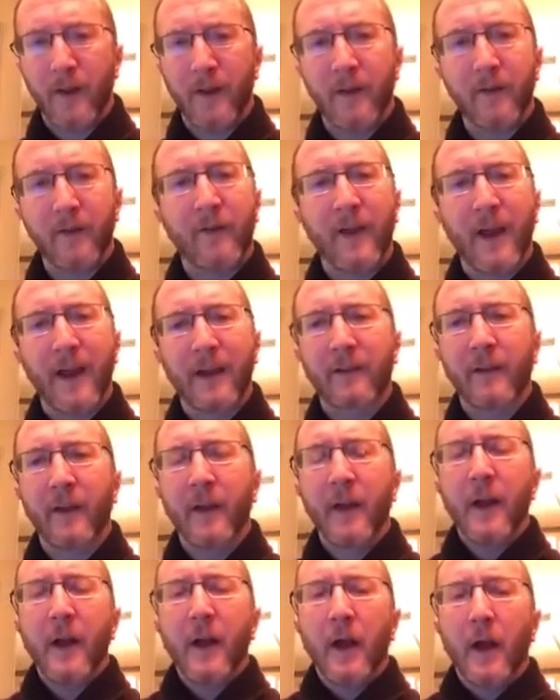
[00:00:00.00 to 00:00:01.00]
And in fact,
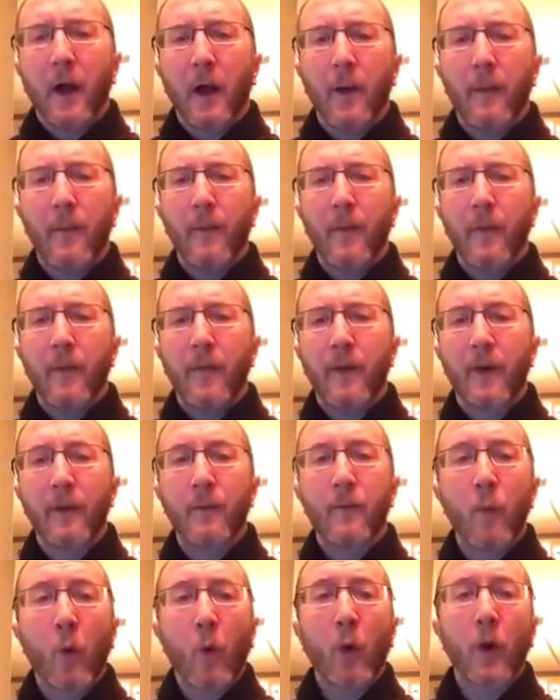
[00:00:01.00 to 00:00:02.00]
they're
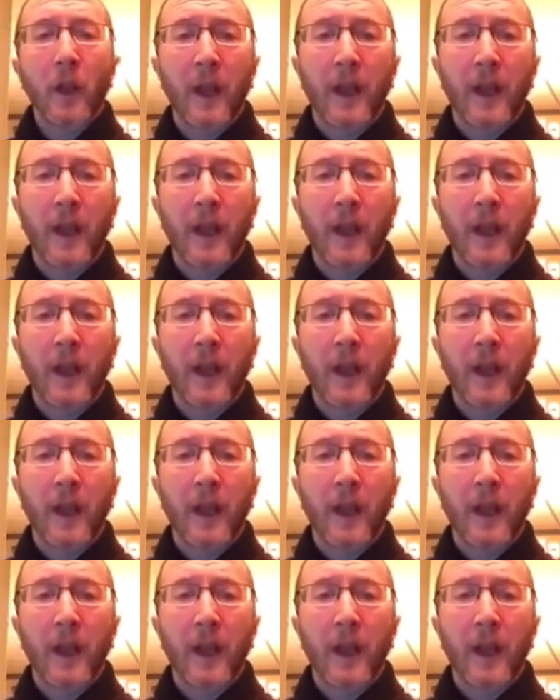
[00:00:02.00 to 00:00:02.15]
more